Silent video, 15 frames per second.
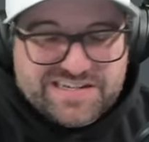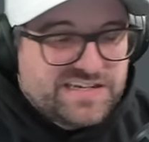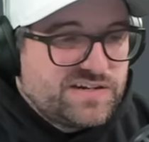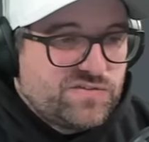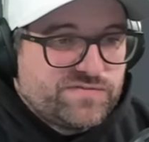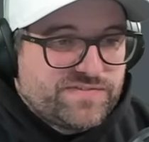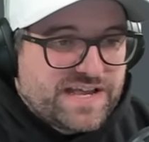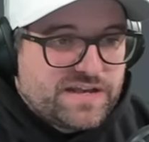I
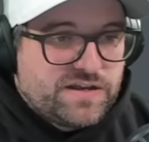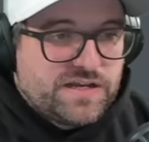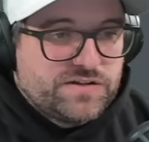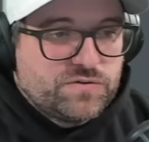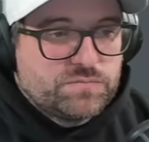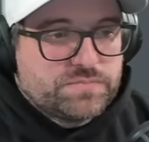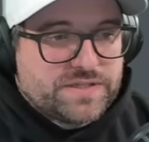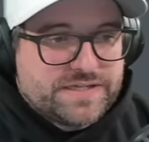don't va- I
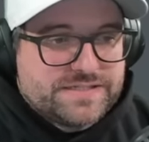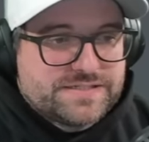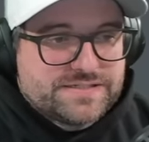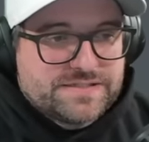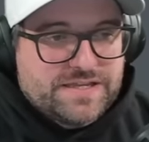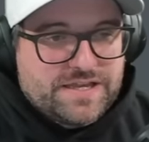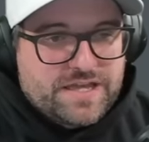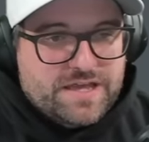don't
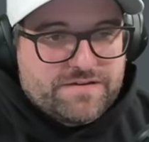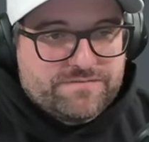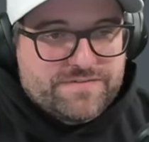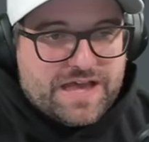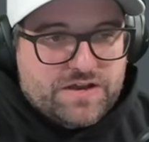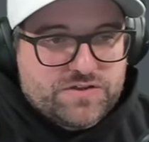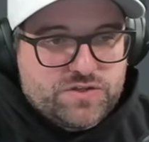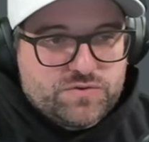place
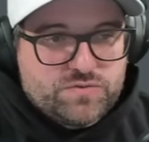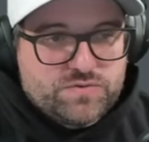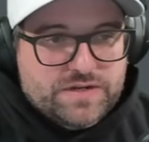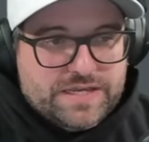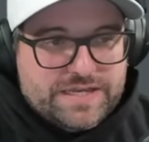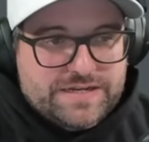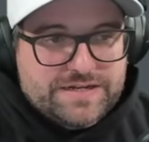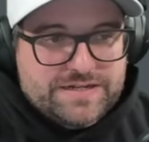value
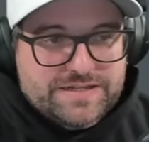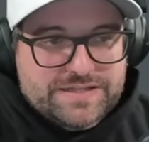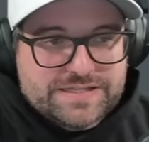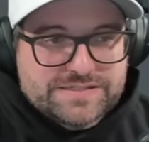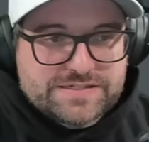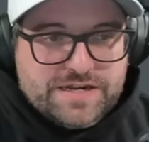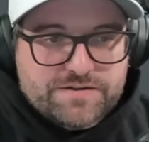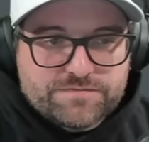in
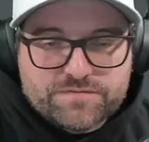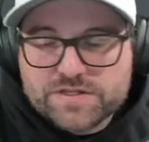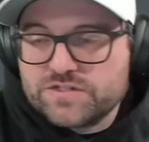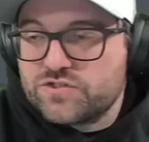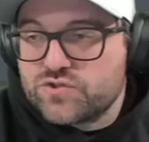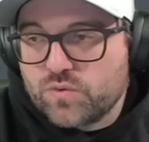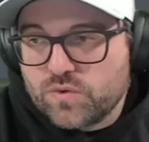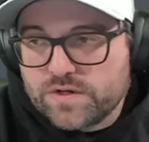this stuff. Like,
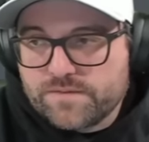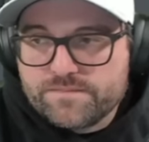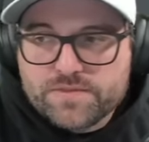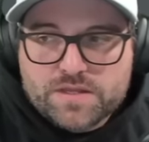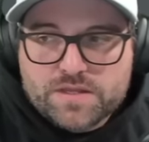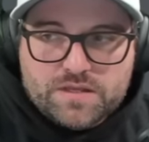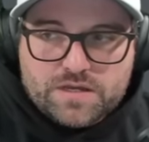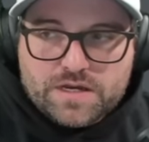sure,
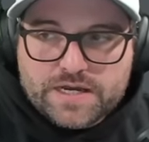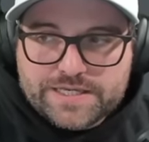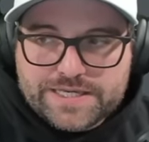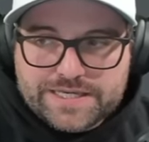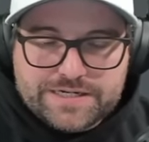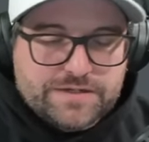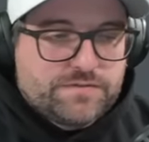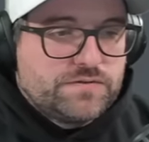I
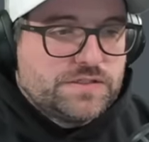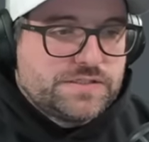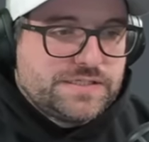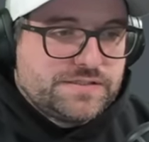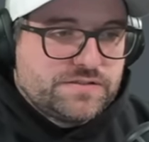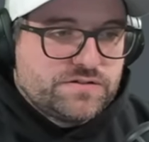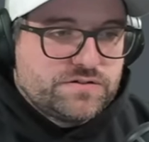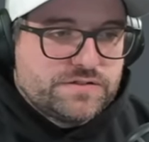get it. It's
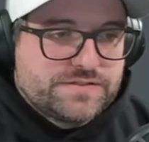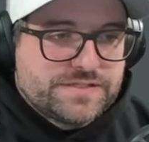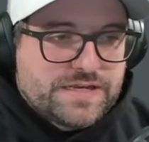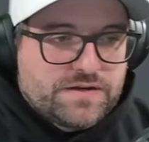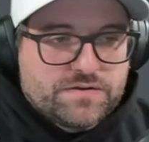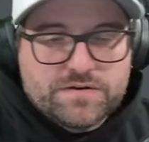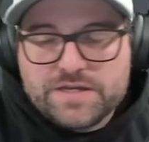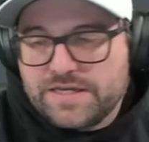easier to
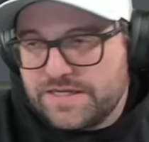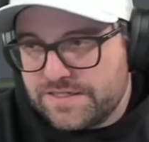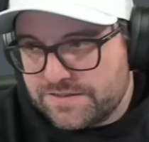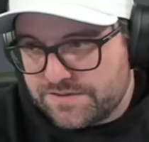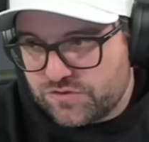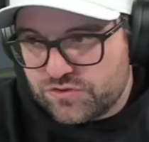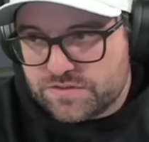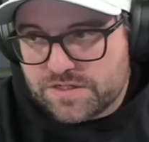sell
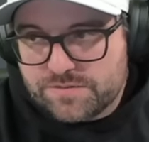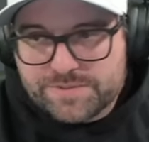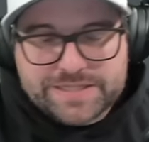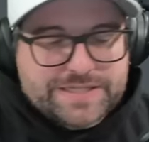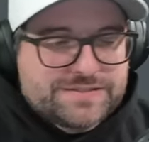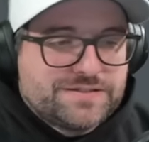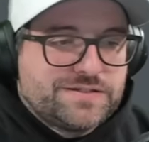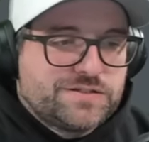there's going to be
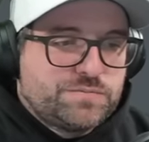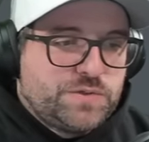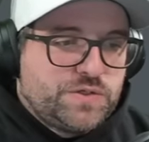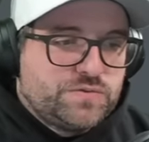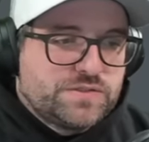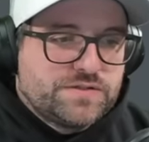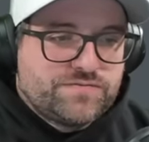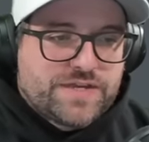less
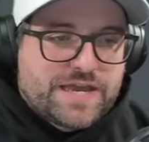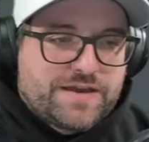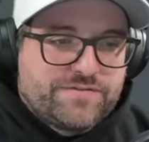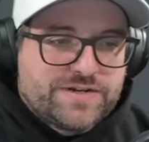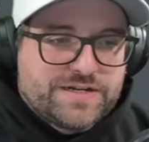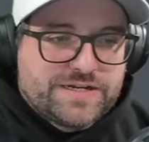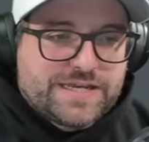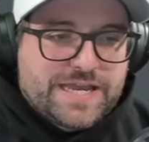disputes if you have
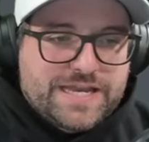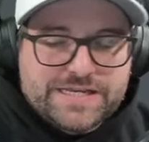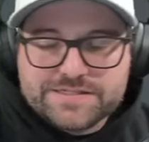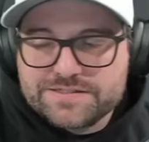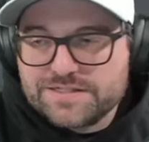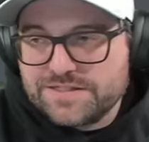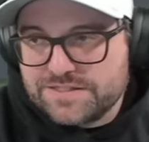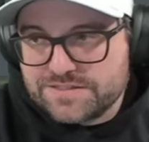it in a
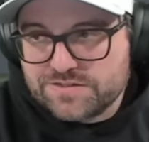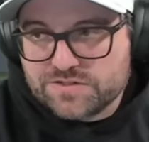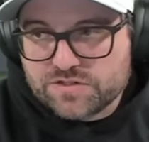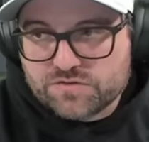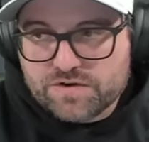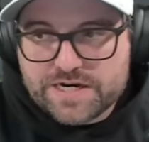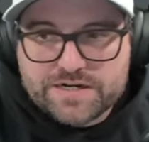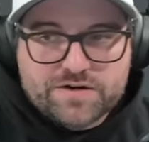case and this is the
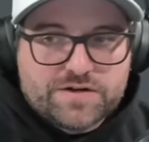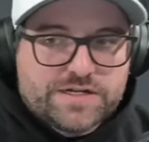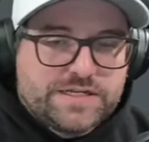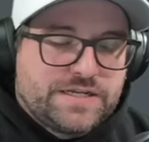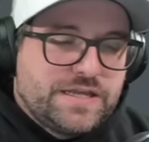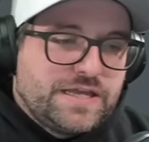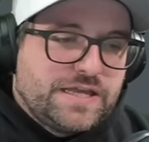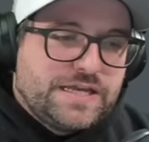grade on
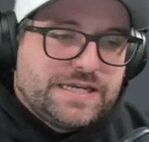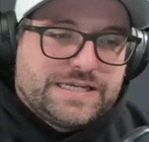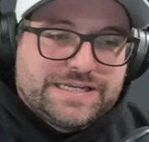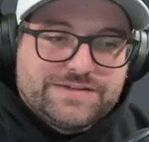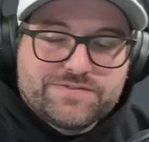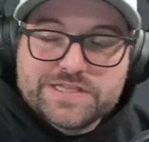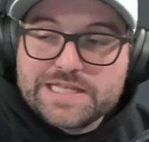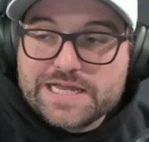it.
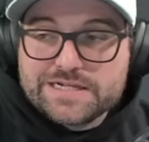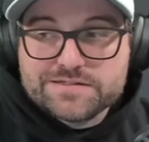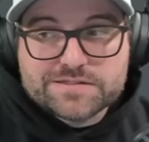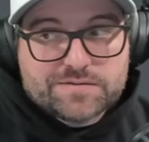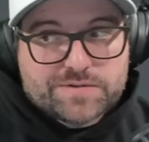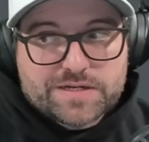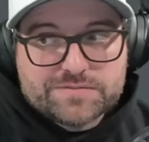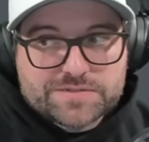Even then,
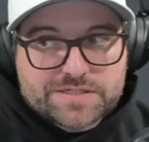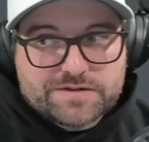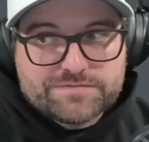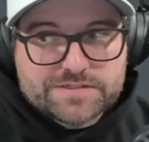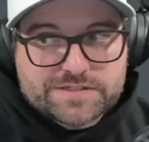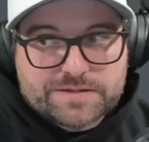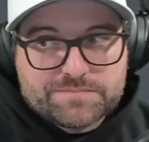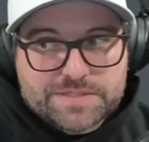sometimes stuff
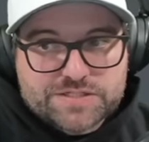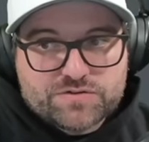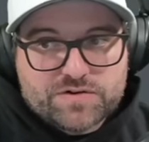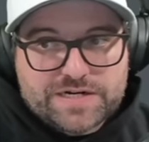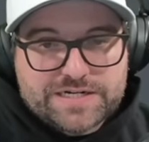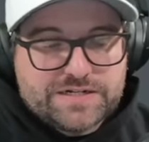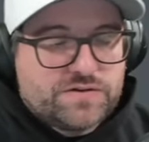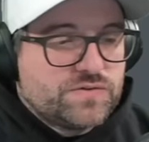is like
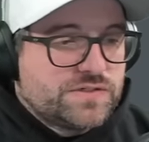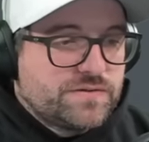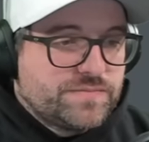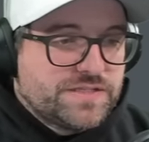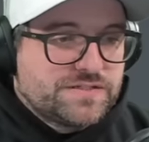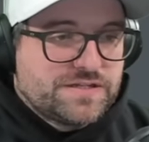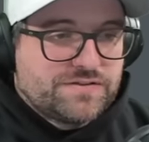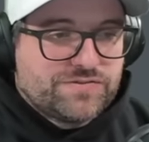misgraded or some
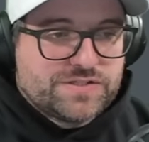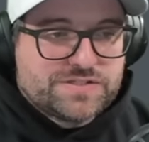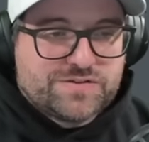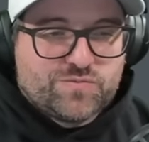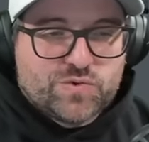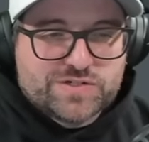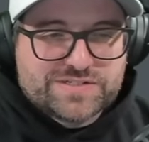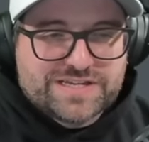of the stuff that's
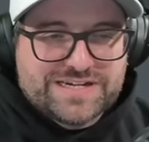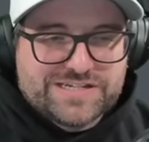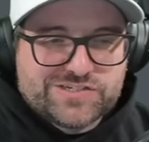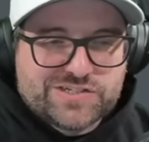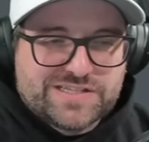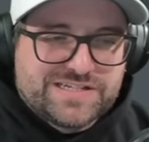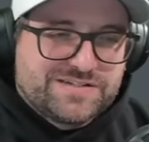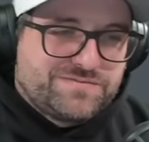in worse
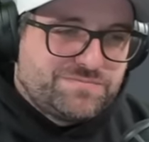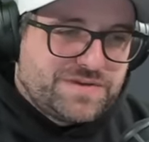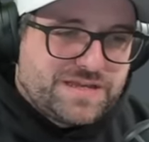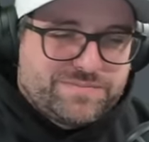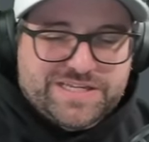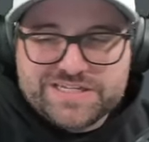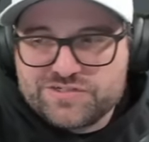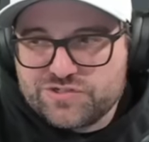condition that
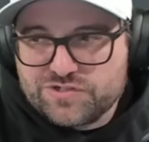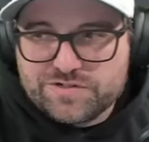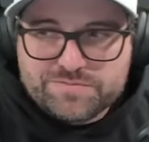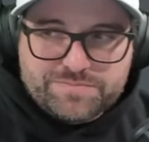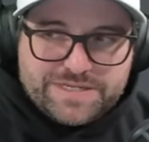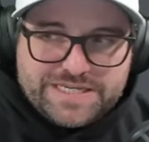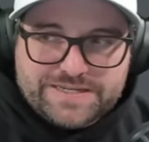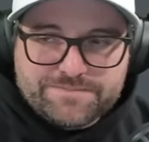maybe it
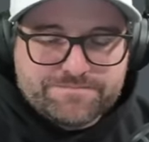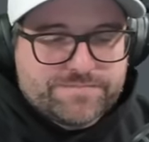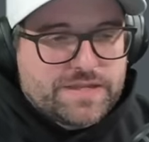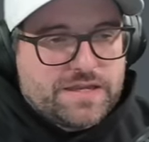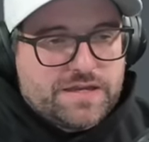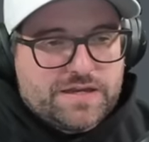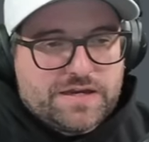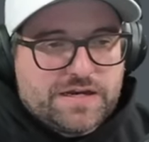shouldn't be.
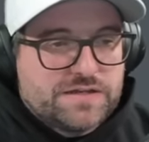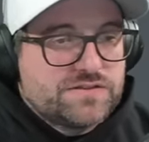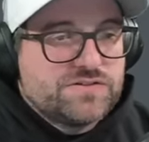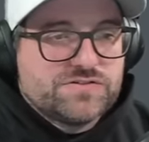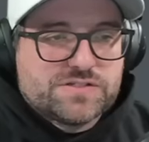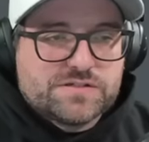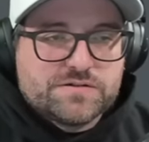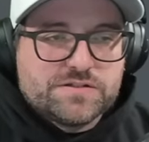Uh,
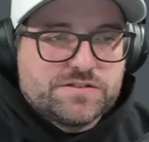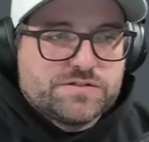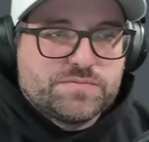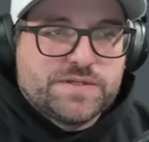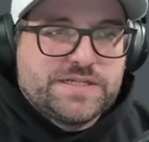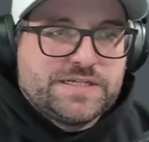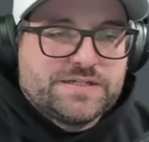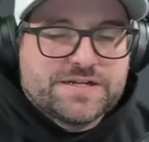there's there's
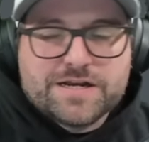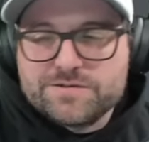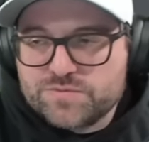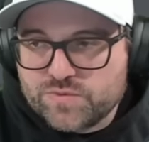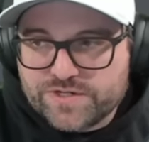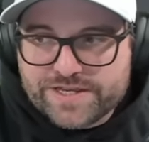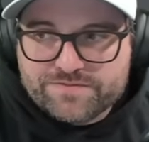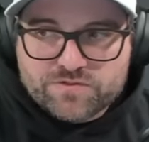plenty of times
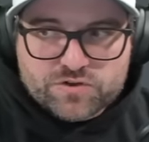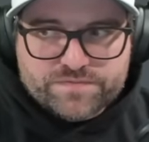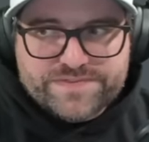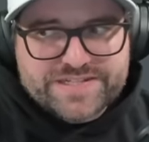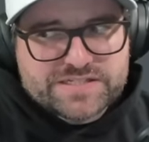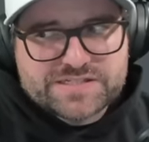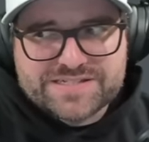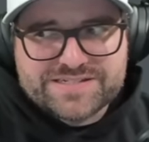where you have oh,
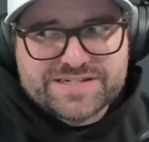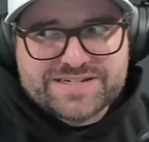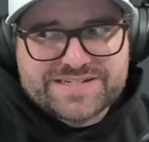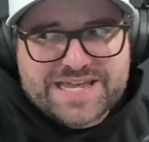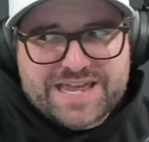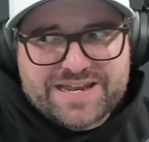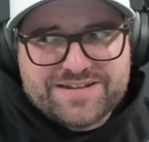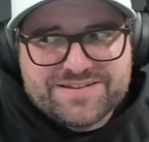this isn't a
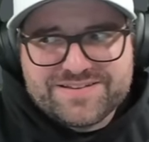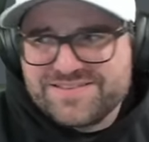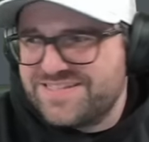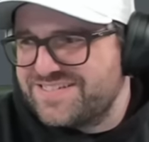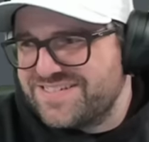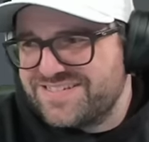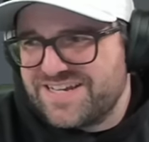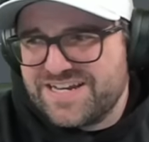10.
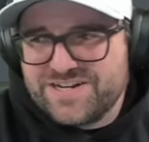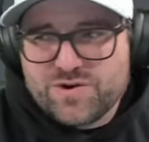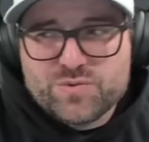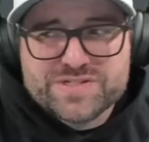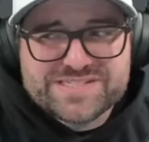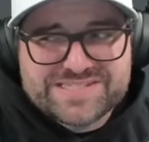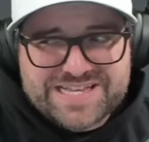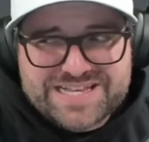This is I
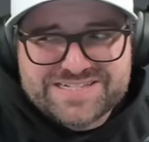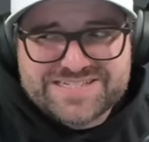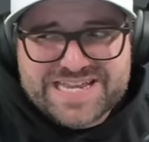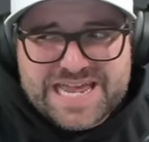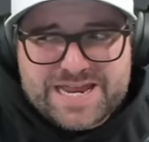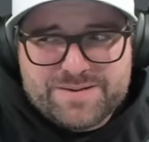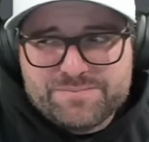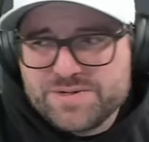know it says
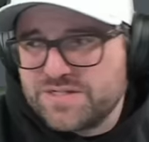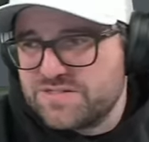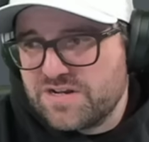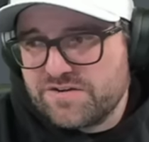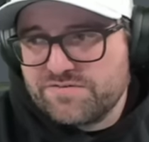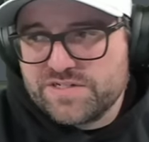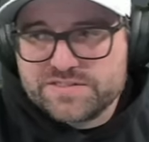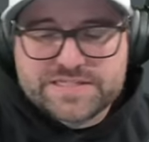10, but it's
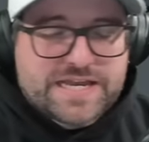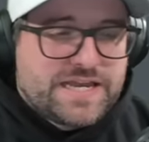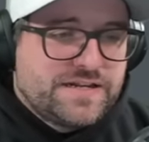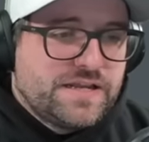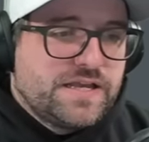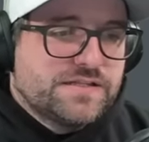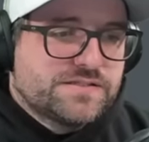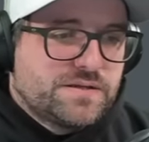not a real
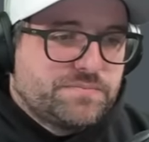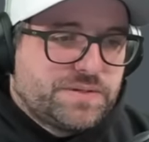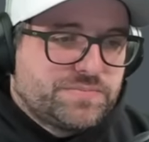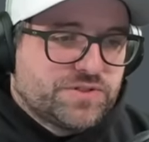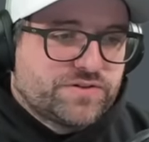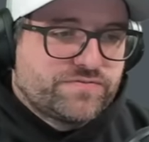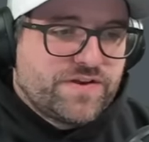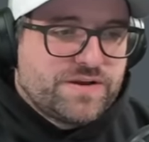10. Some
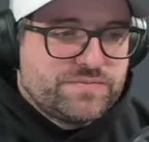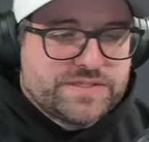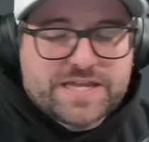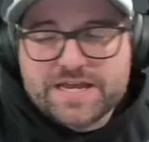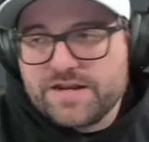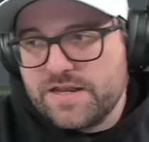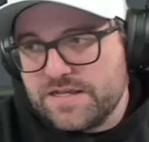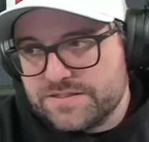people are fine with
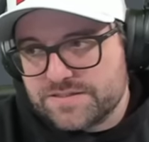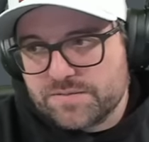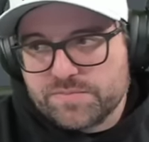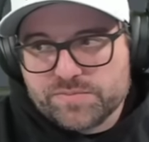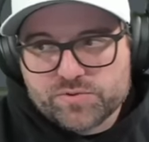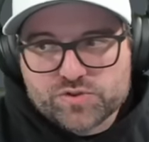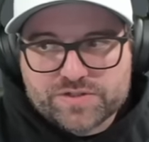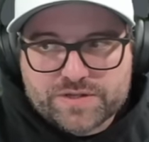that. Some
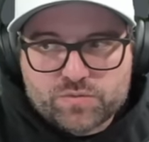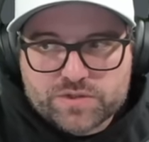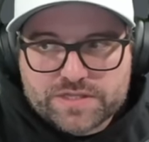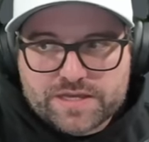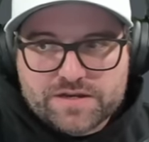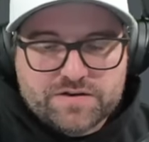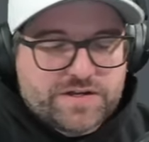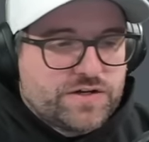people are like what the hell?